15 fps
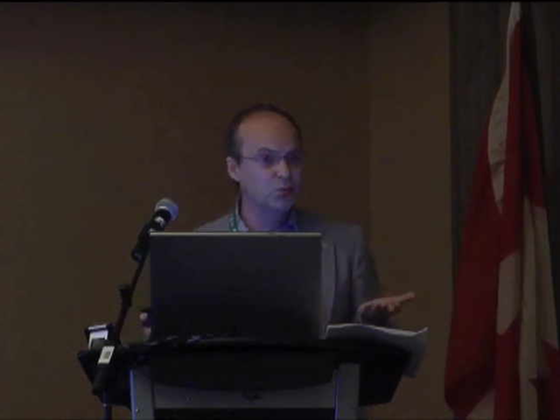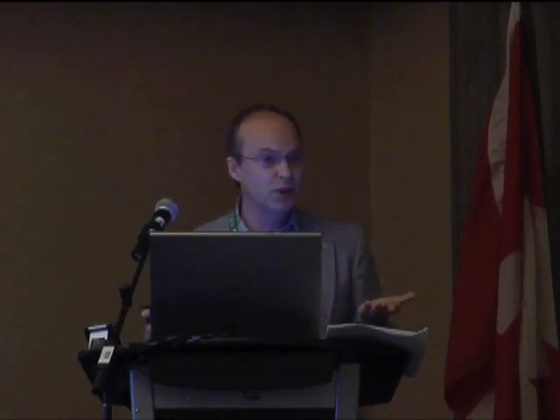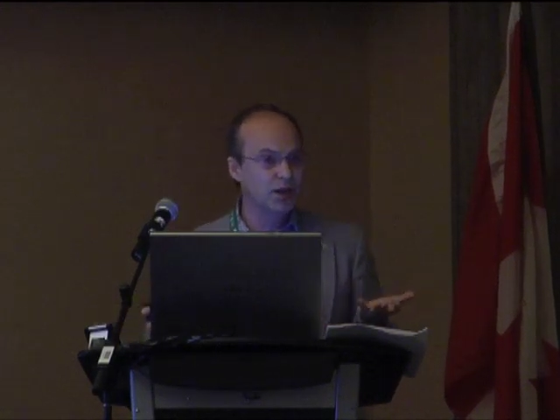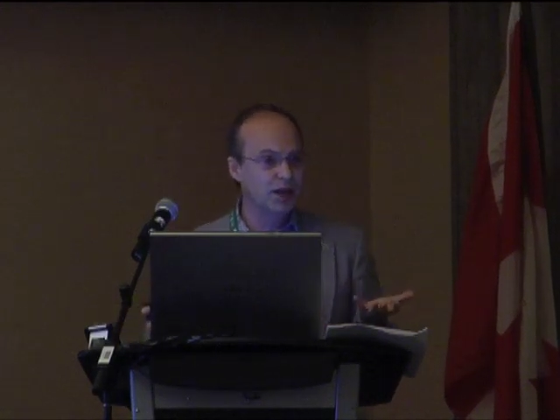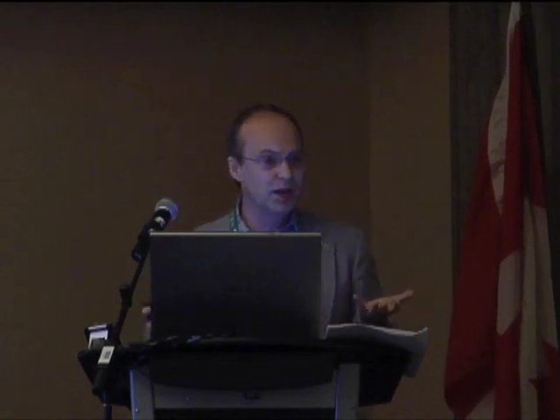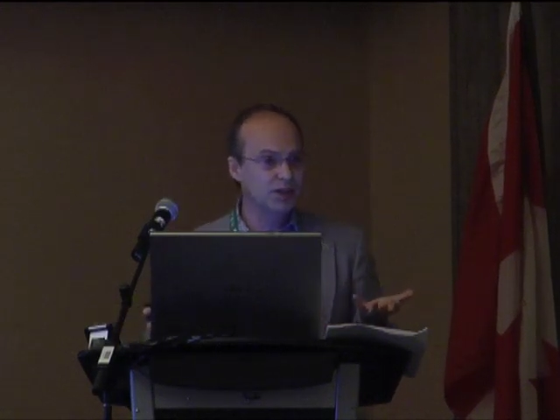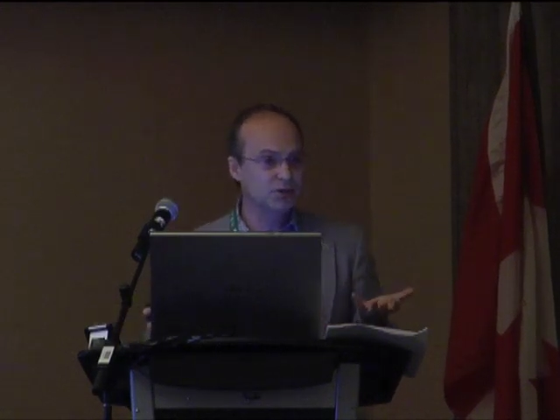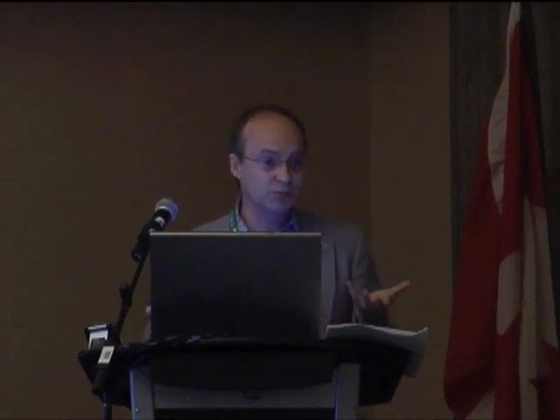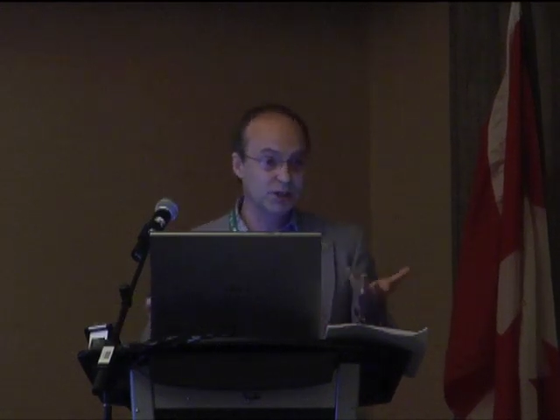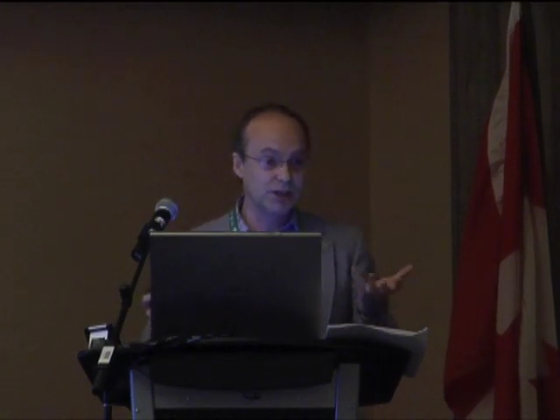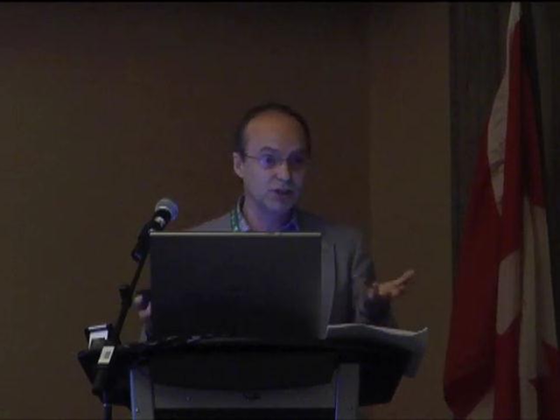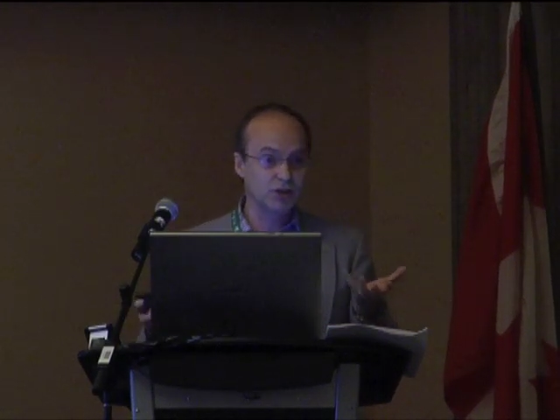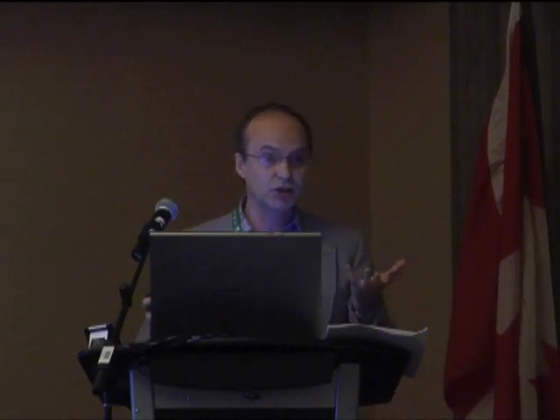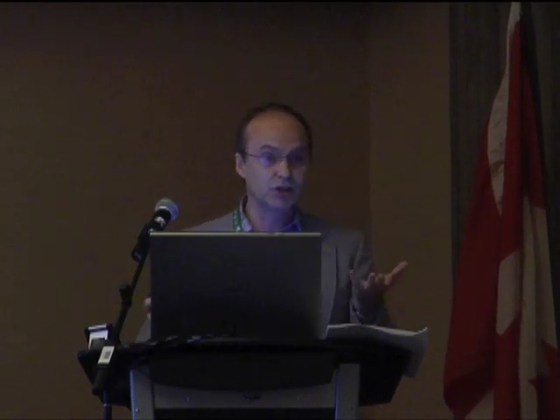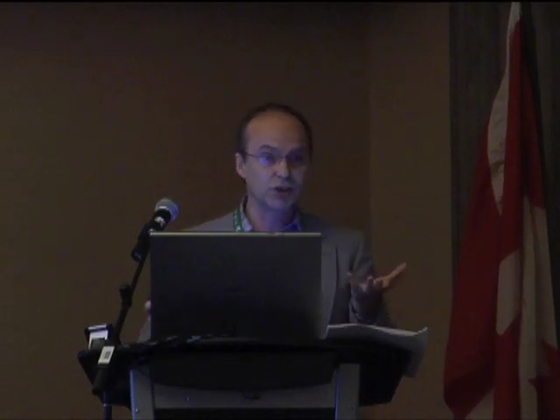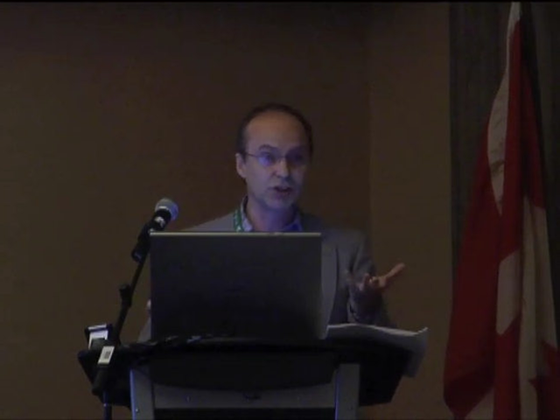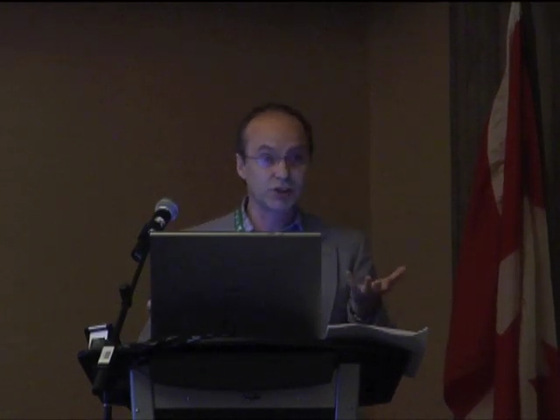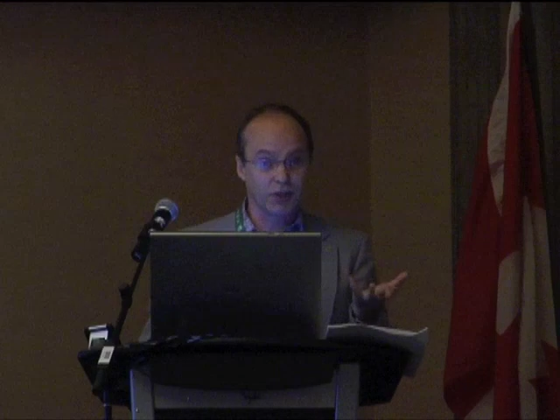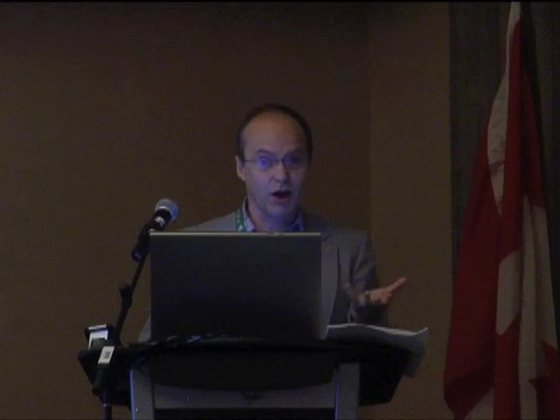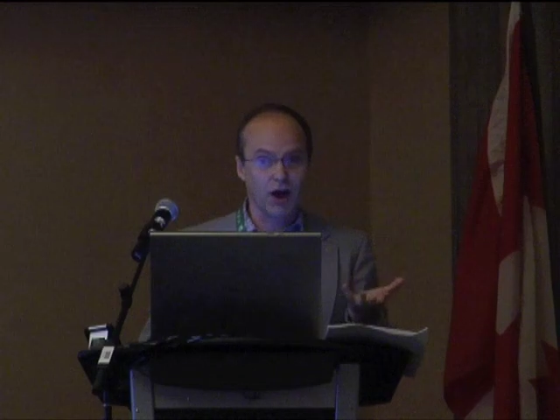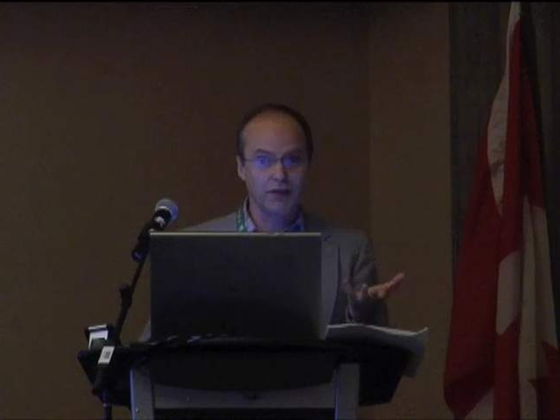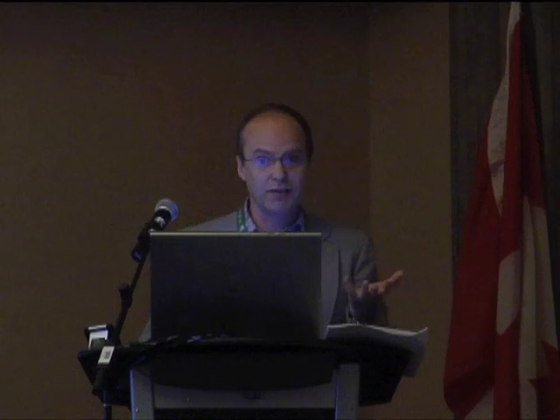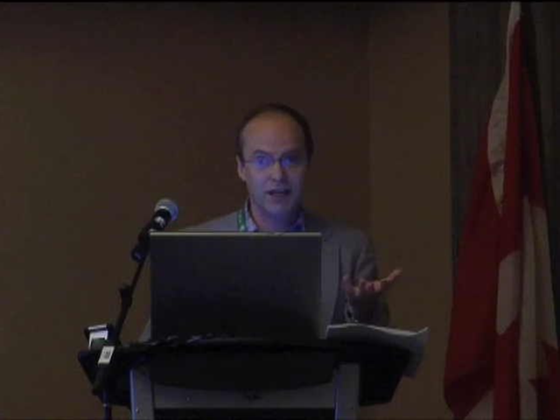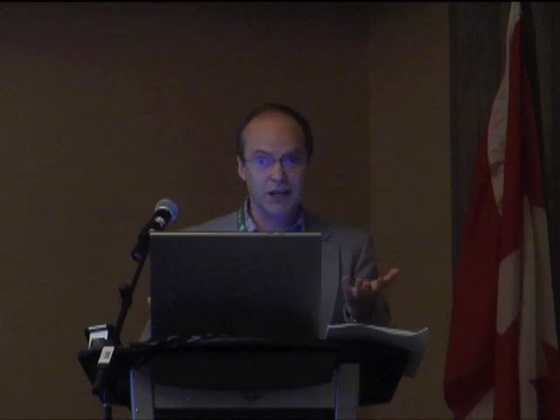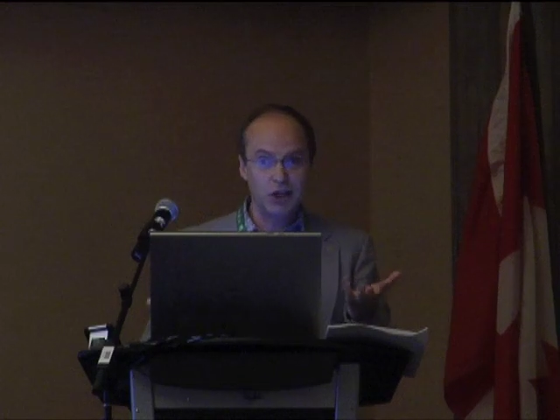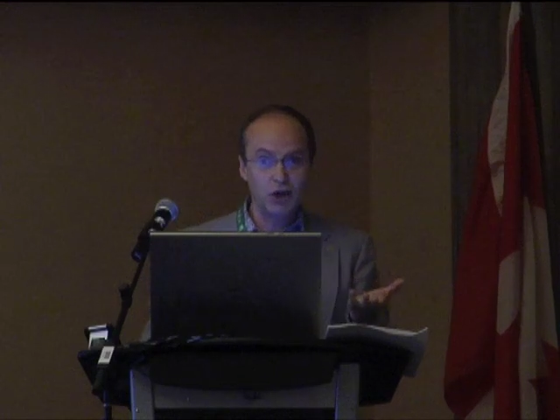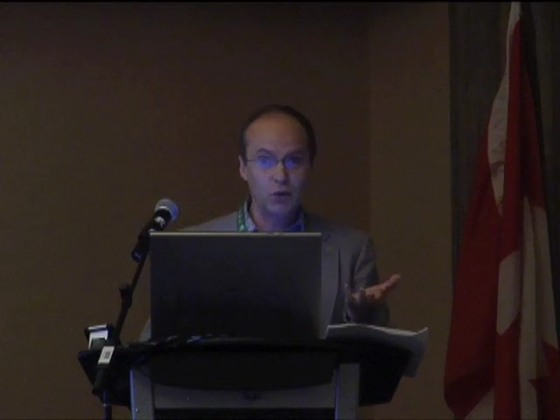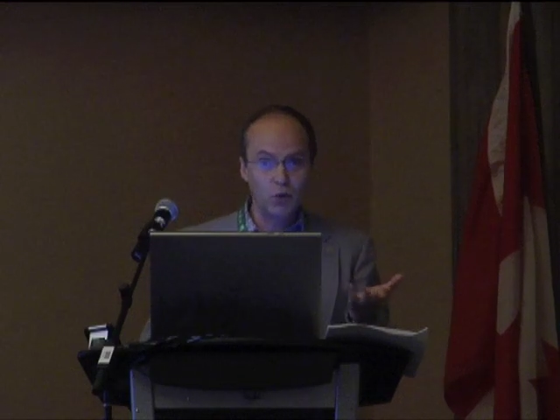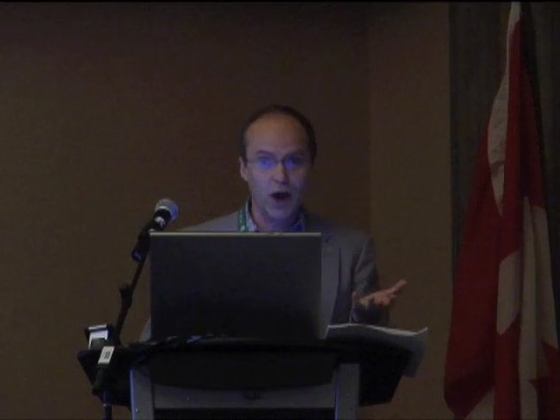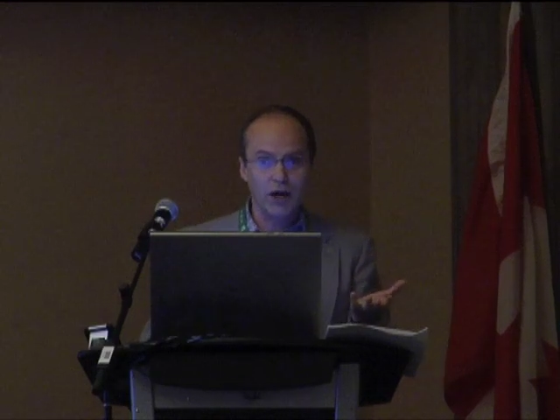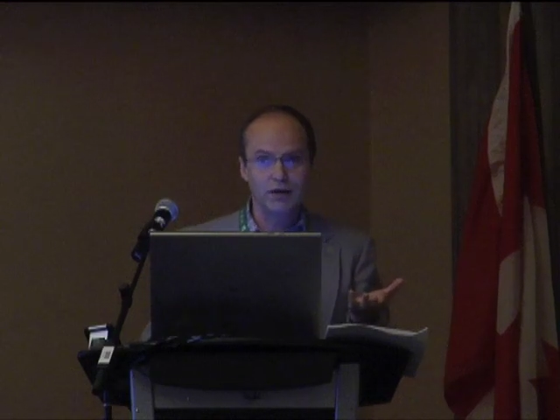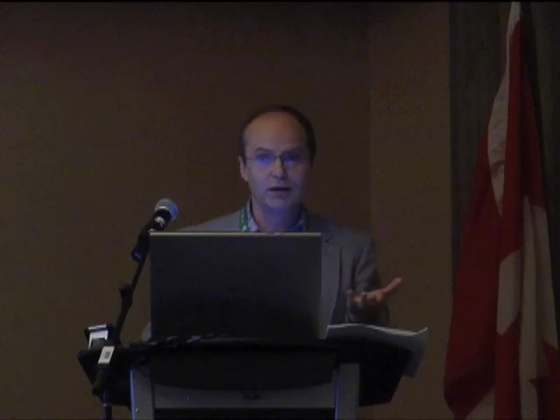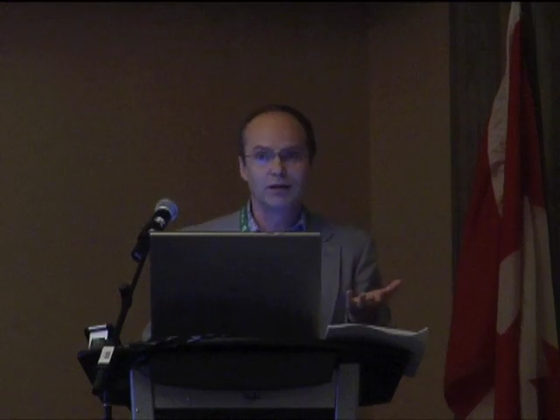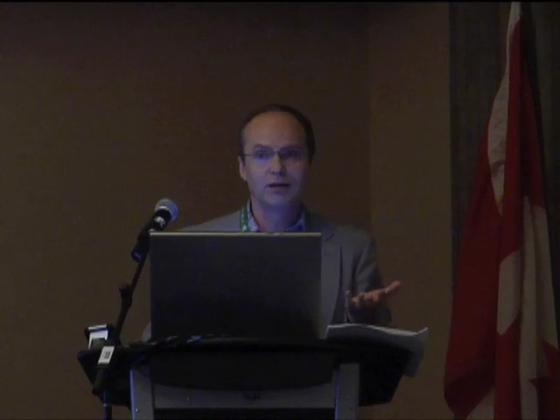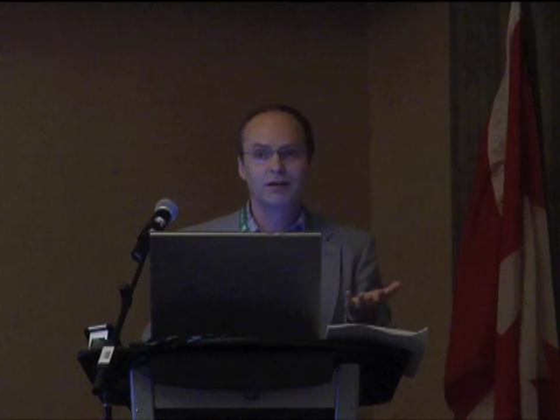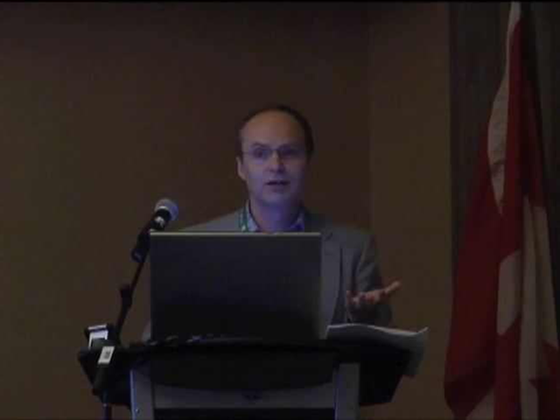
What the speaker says: because researchers thought they knew what